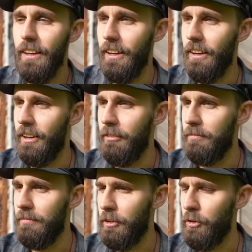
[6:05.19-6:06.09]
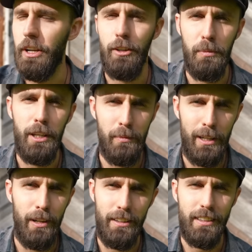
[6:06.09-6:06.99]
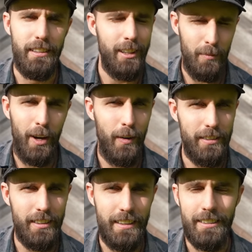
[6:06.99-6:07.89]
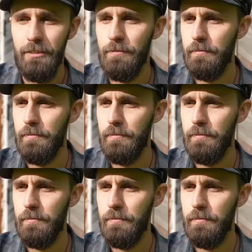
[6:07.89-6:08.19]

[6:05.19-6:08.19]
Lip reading: I'm trying to be a minimalist in some areas at least.